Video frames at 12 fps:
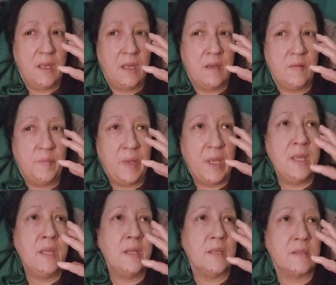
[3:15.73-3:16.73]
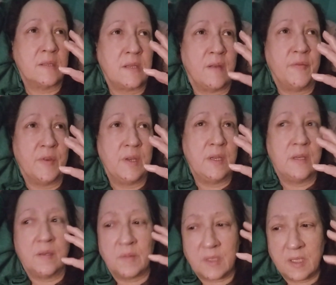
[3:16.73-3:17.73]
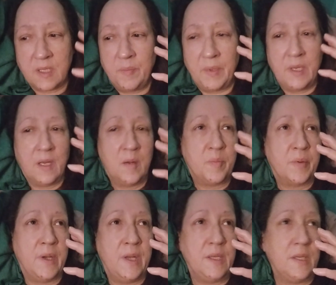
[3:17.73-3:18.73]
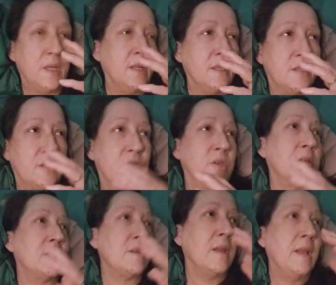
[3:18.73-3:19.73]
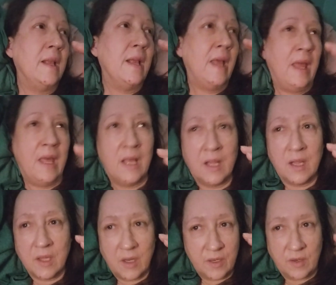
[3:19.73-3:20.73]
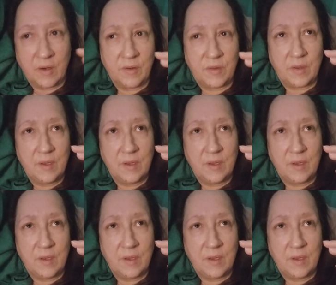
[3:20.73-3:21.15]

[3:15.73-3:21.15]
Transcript: and pain and suffering and I'm sleeping upright and it's just hell on earth.